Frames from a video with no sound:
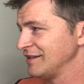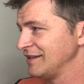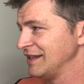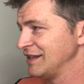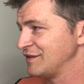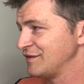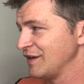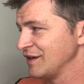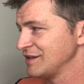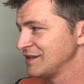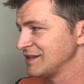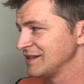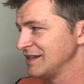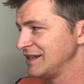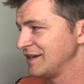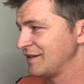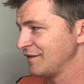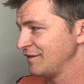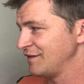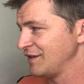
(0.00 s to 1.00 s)
It's very
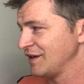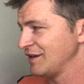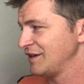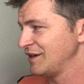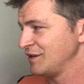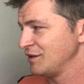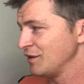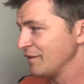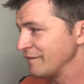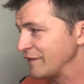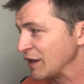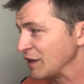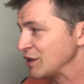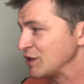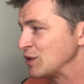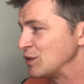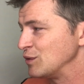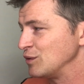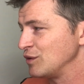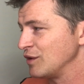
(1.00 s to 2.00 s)
sleek,
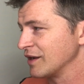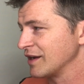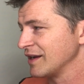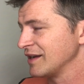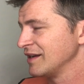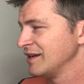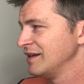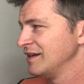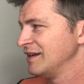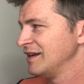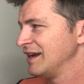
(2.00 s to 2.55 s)
very cool looking.